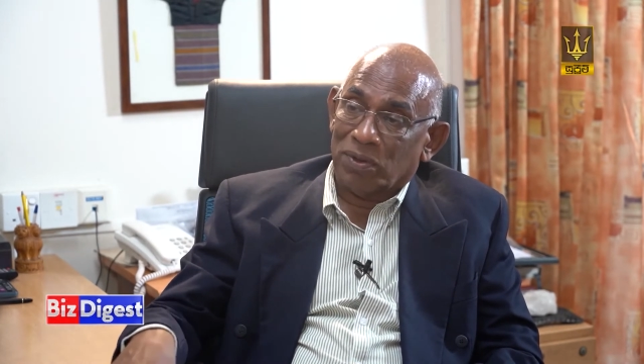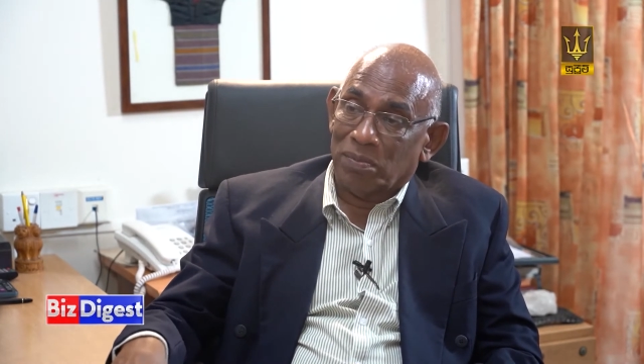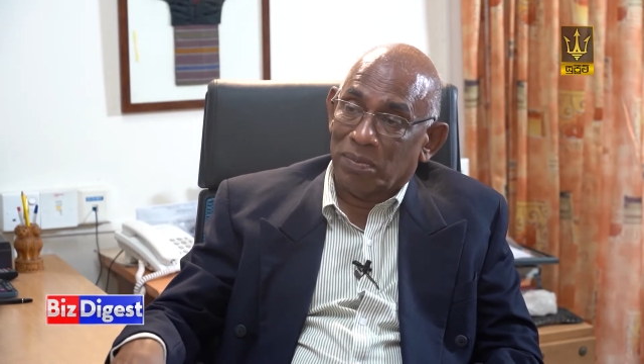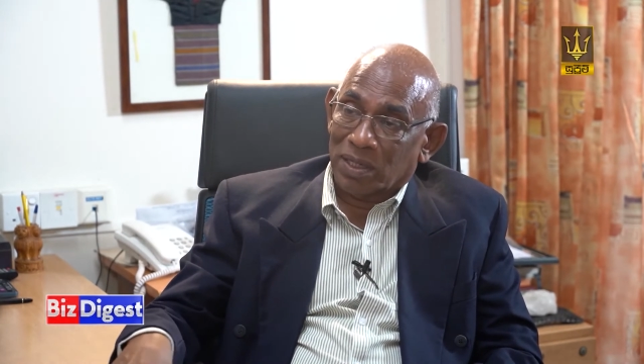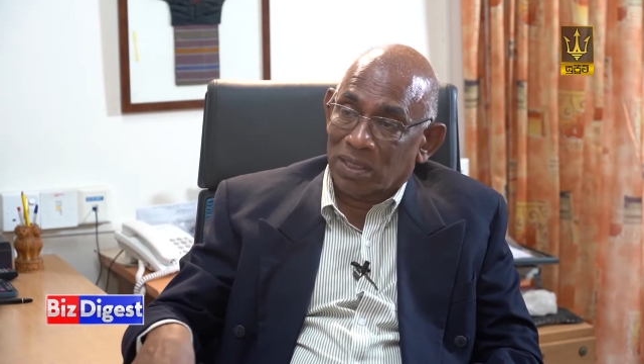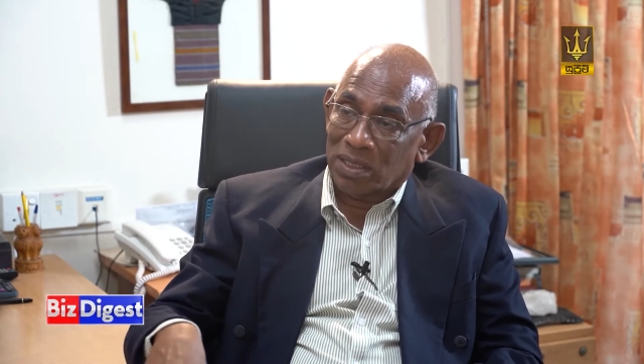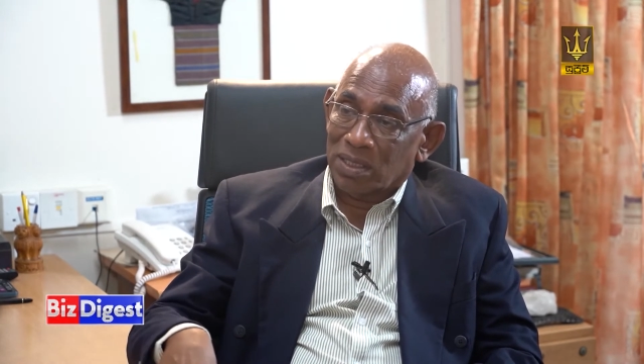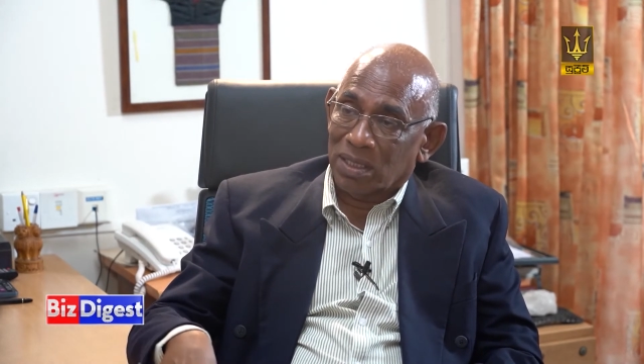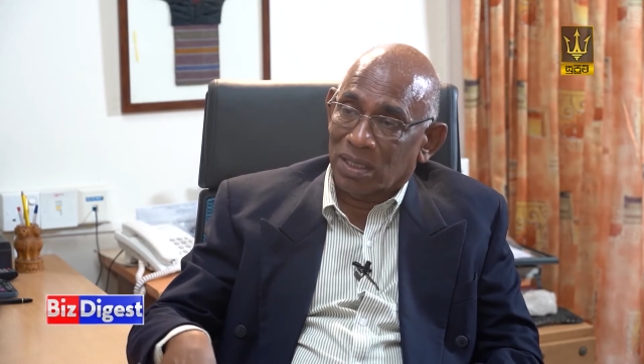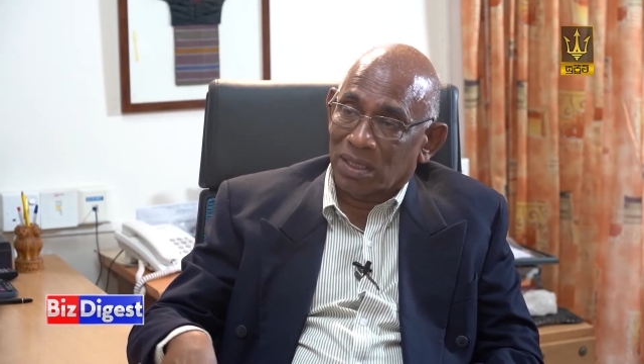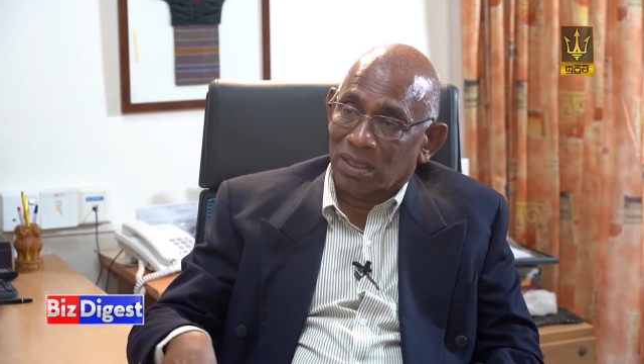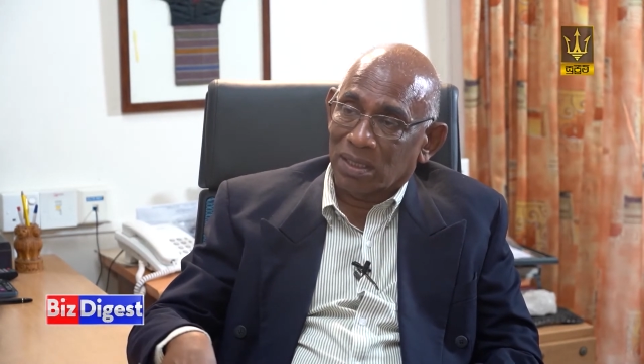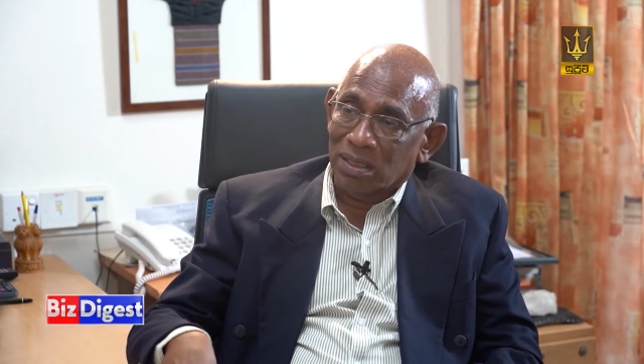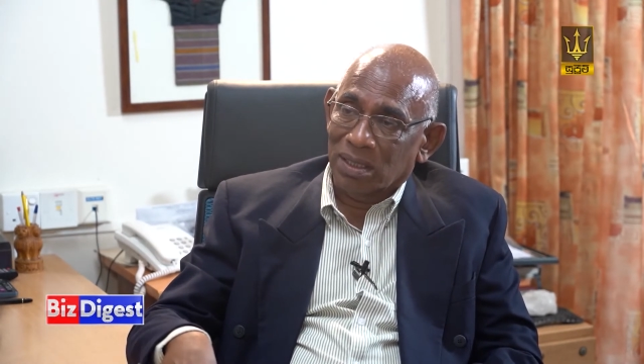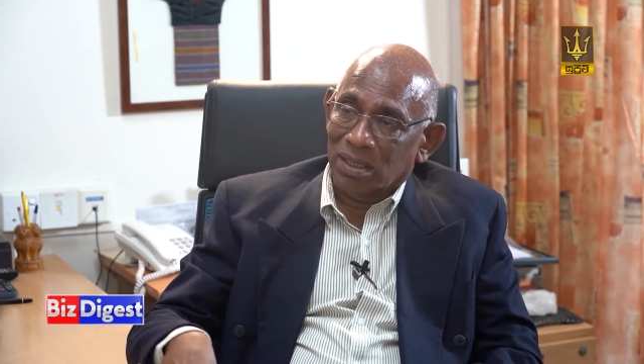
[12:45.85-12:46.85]
from
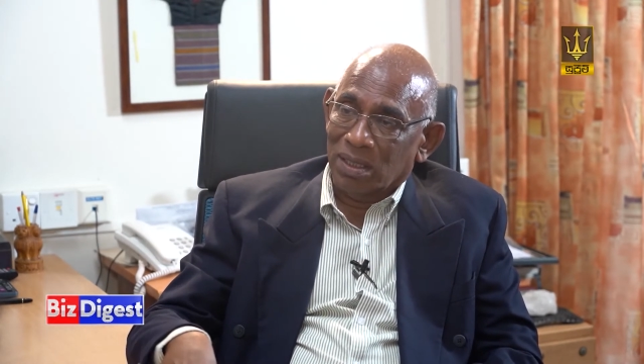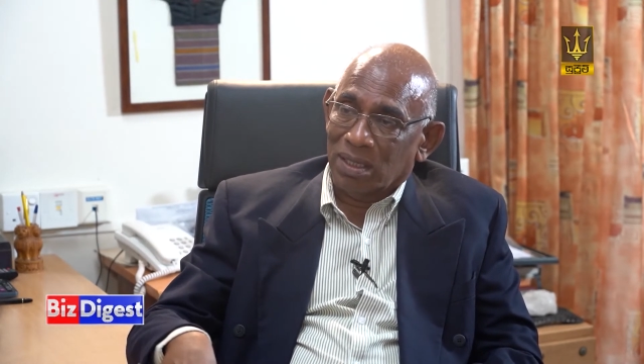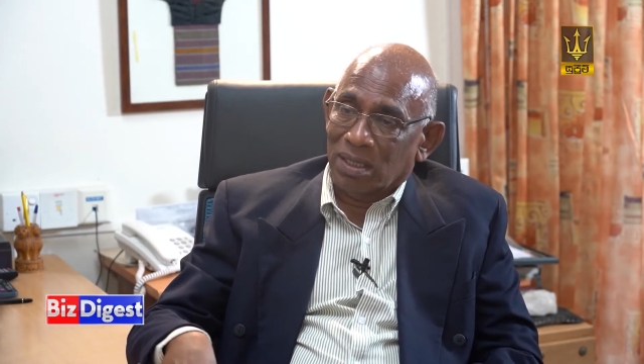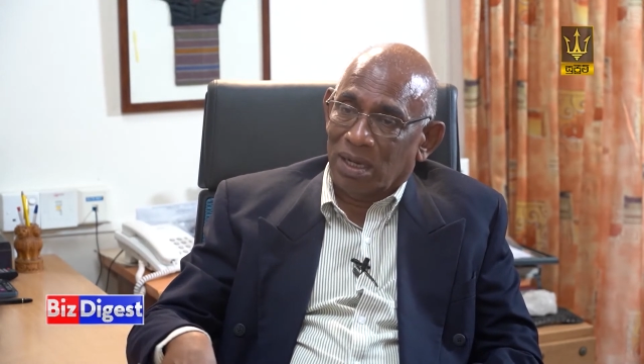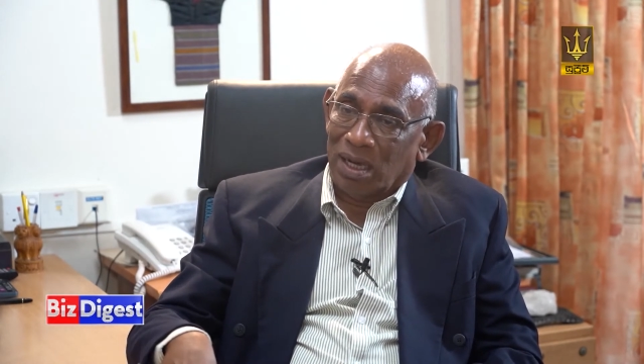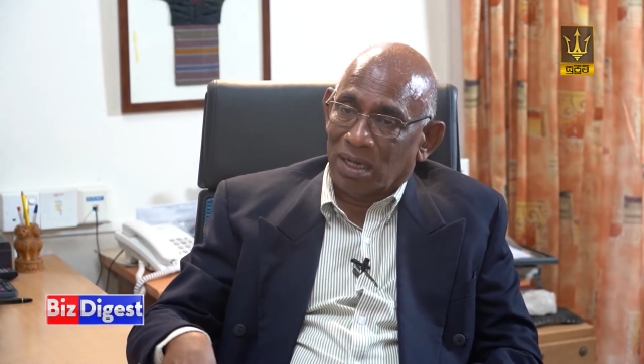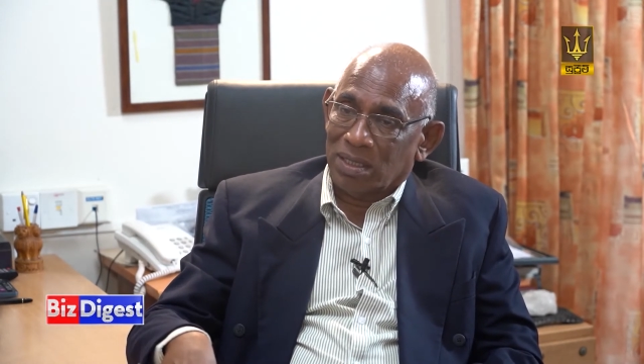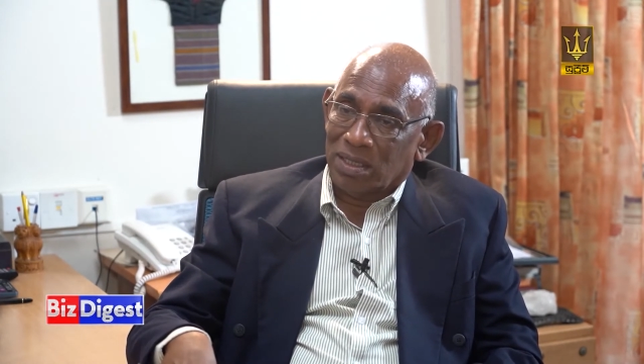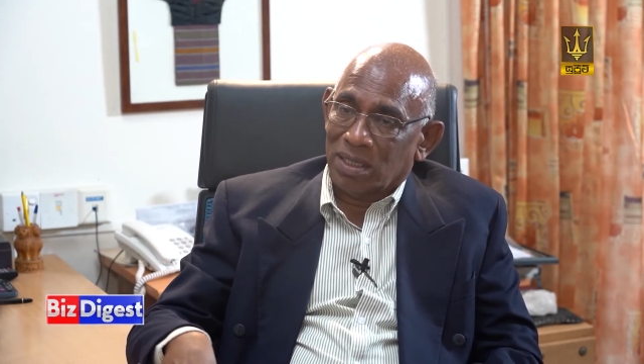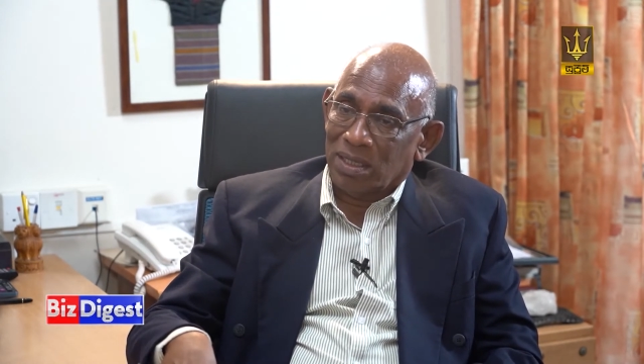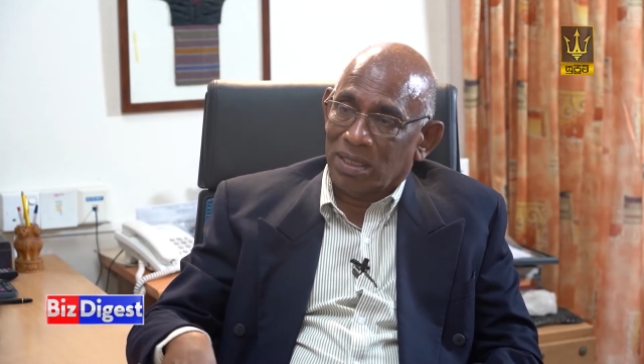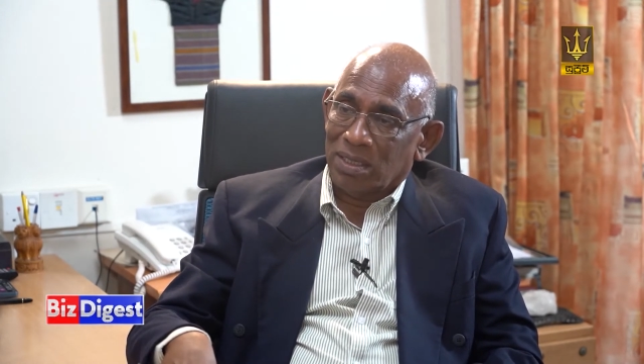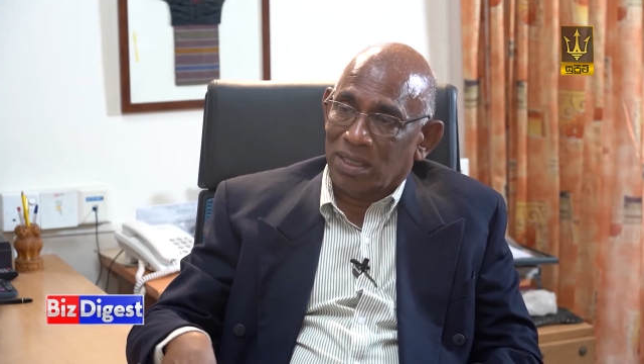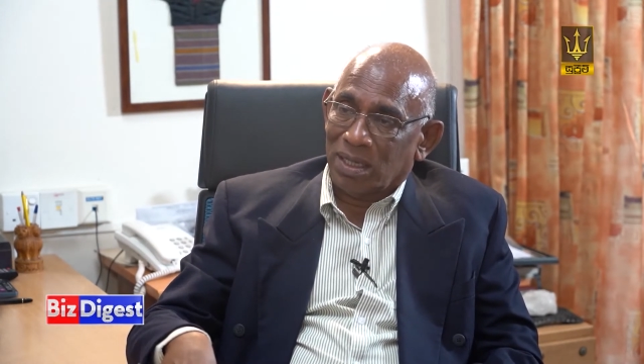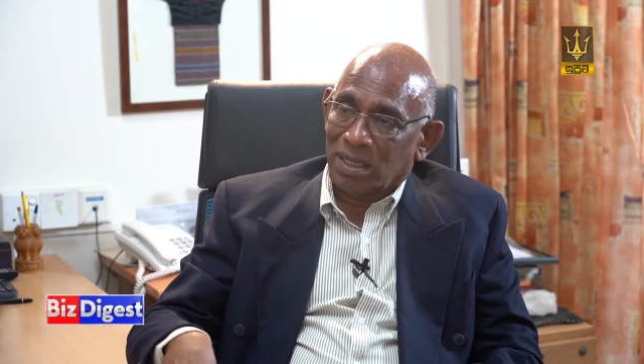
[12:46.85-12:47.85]
external, I
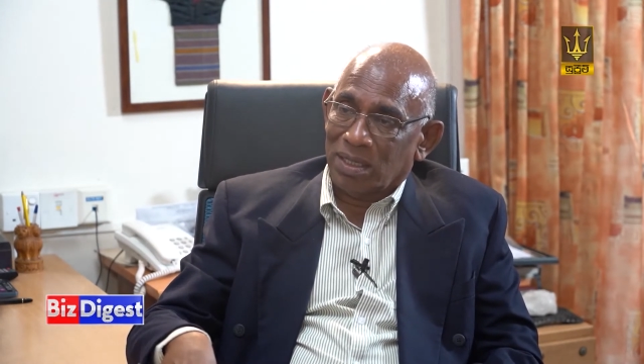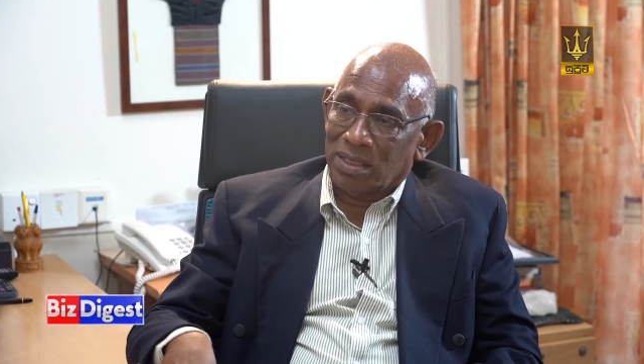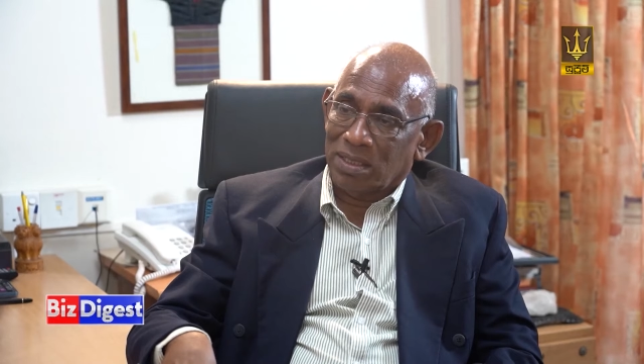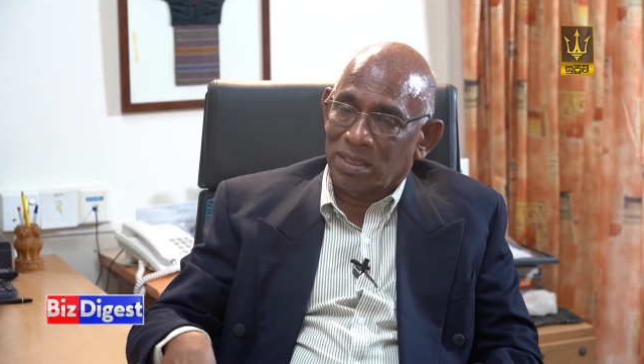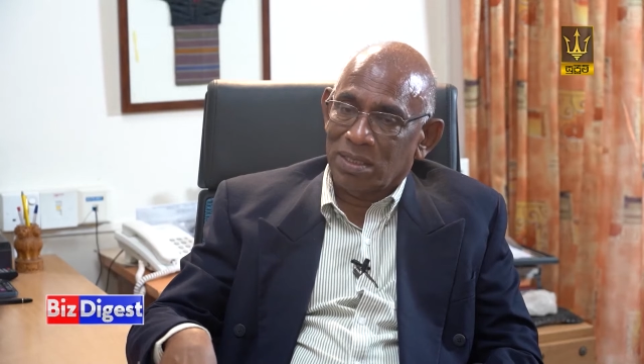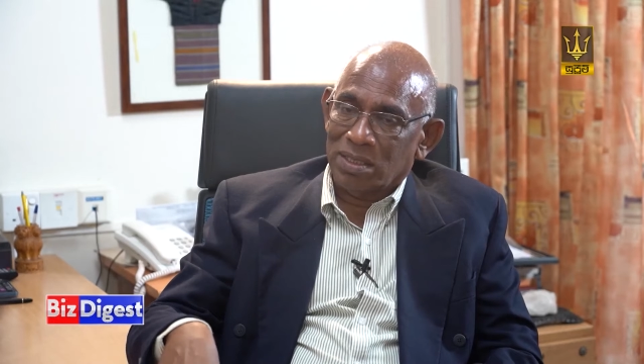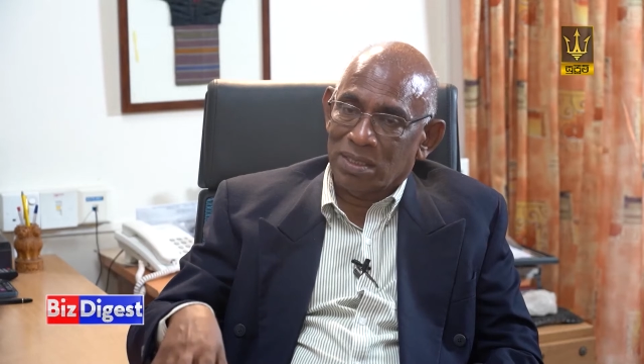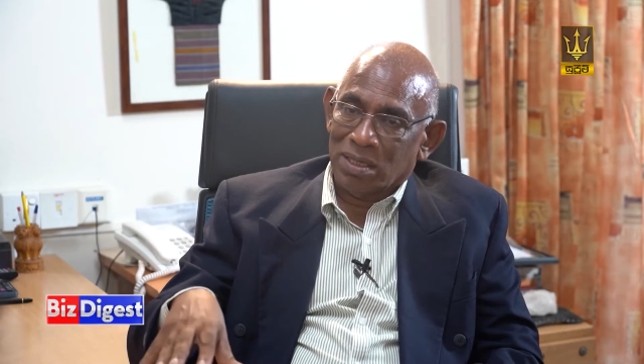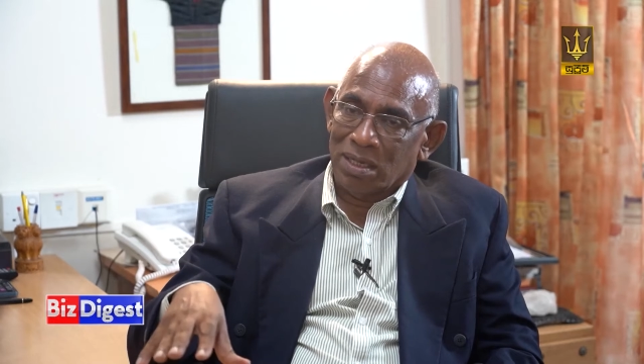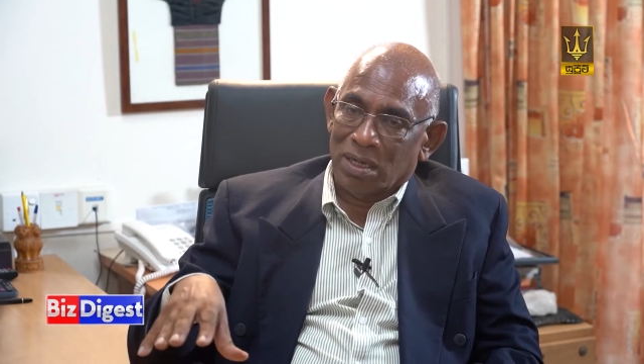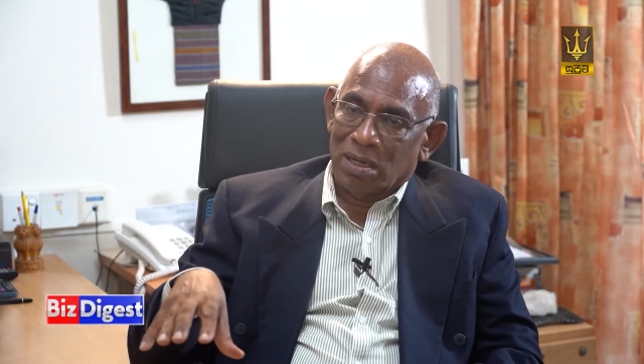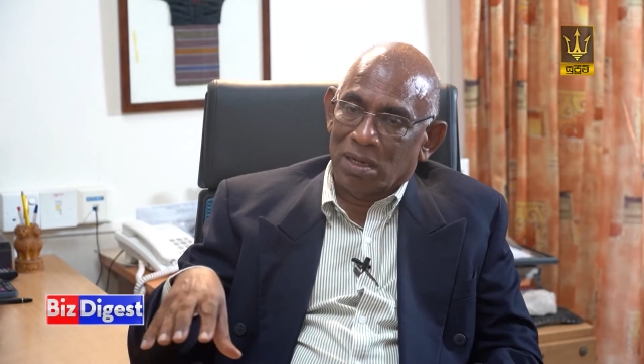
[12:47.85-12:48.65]
said challenge is,